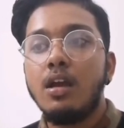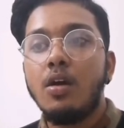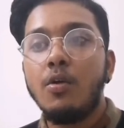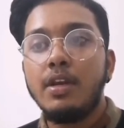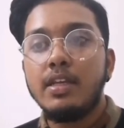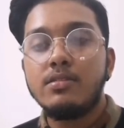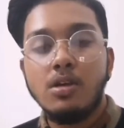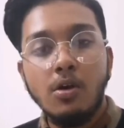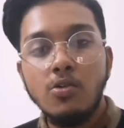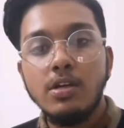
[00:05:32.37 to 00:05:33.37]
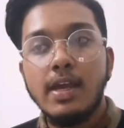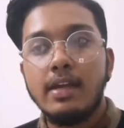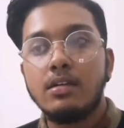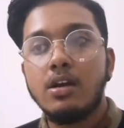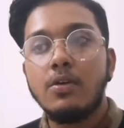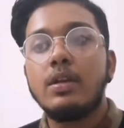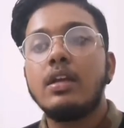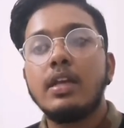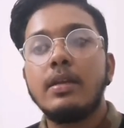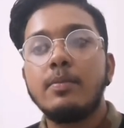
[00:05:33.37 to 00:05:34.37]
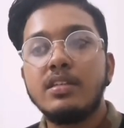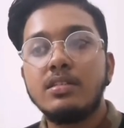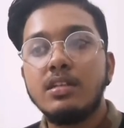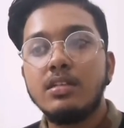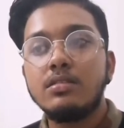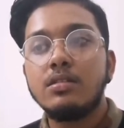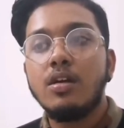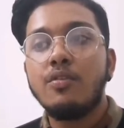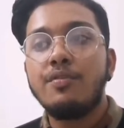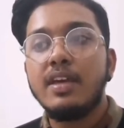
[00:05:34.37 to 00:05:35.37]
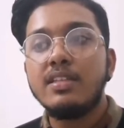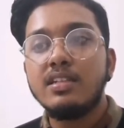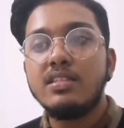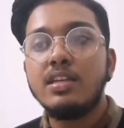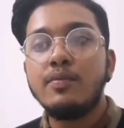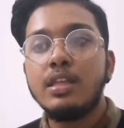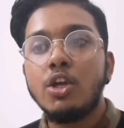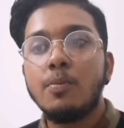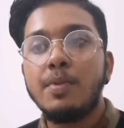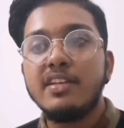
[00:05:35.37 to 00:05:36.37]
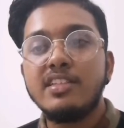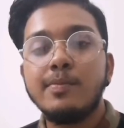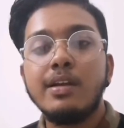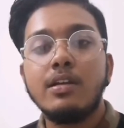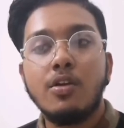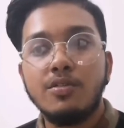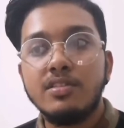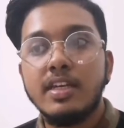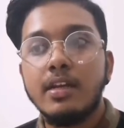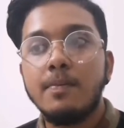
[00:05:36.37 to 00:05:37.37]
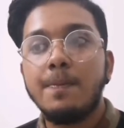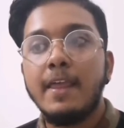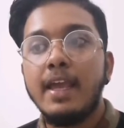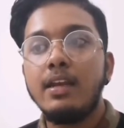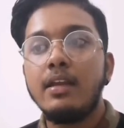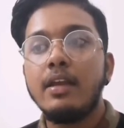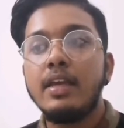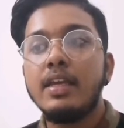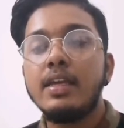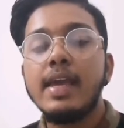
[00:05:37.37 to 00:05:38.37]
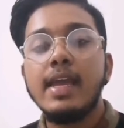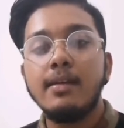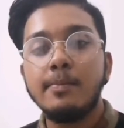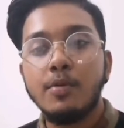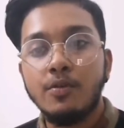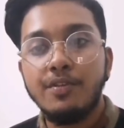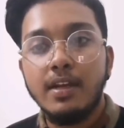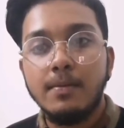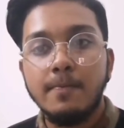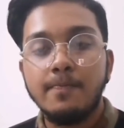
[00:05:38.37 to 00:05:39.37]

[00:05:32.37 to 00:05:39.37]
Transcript: on its own account in business of agency without principal consent, and he gained profit.